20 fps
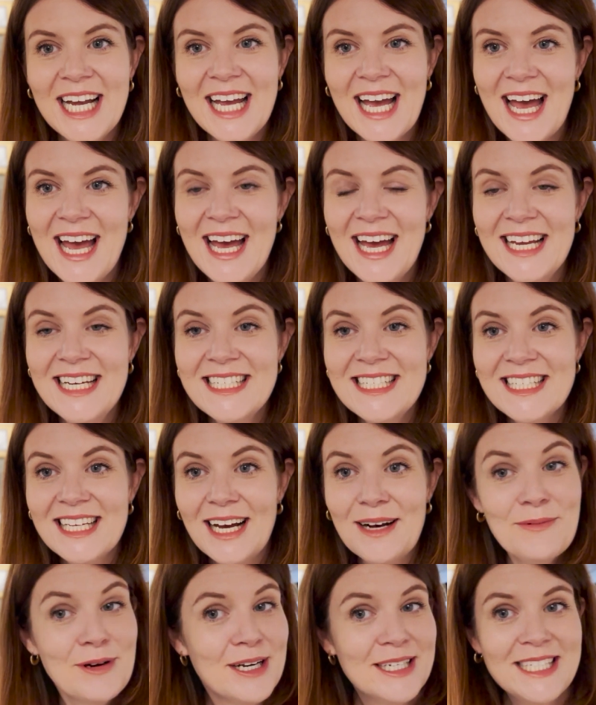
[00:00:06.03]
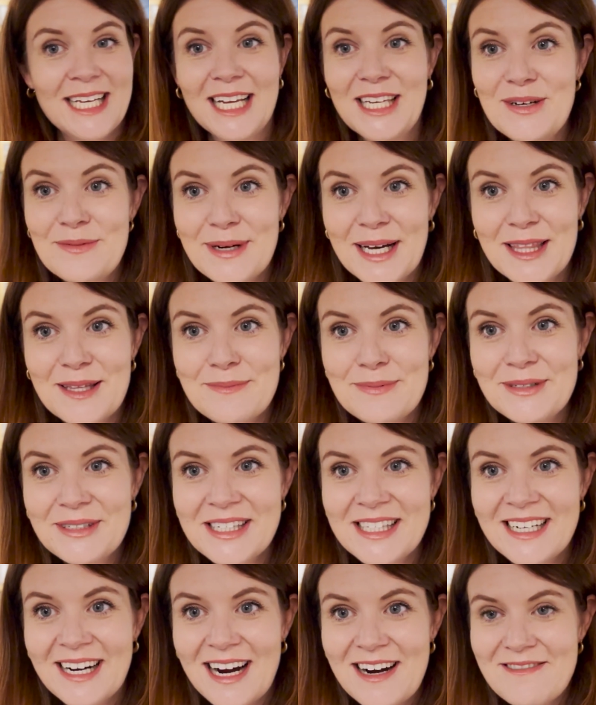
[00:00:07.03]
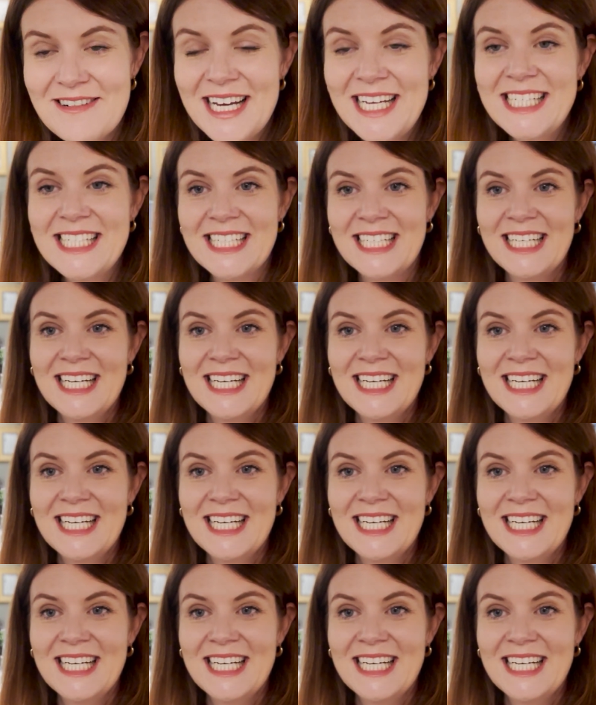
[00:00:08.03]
and I'm going to tell you about the books that I read.